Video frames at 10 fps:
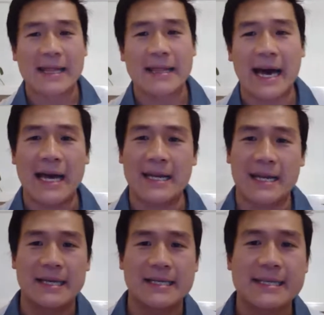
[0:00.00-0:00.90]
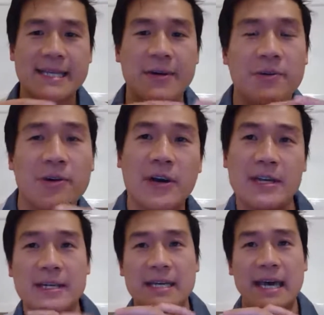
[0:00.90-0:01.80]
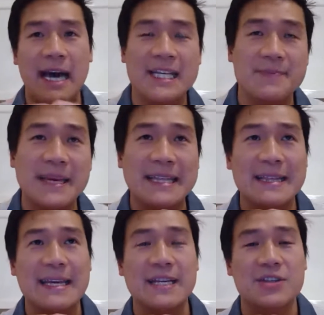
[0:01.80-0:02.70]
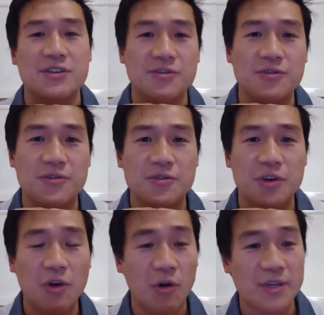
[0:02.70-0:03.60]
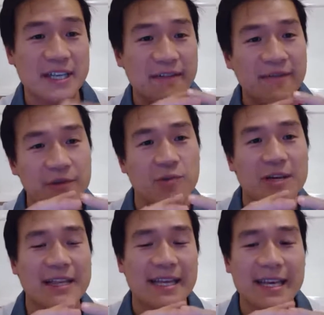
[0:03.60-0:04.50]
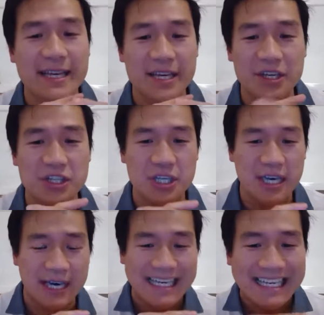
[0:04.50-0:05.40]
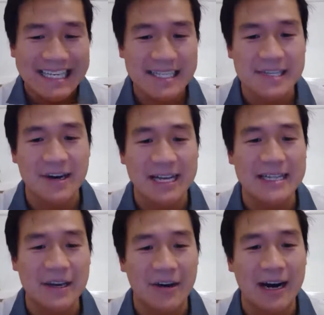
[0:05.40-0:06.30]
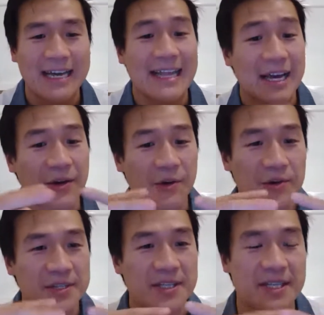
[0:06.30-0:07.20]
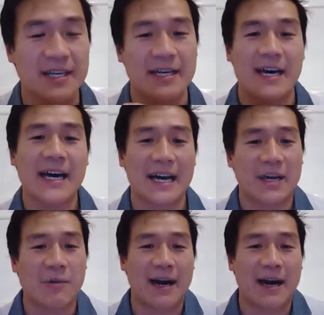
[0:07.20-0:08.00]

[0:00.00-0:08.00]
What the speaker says: that steroid has been linked to causing fluid leakage inside the eye that causes a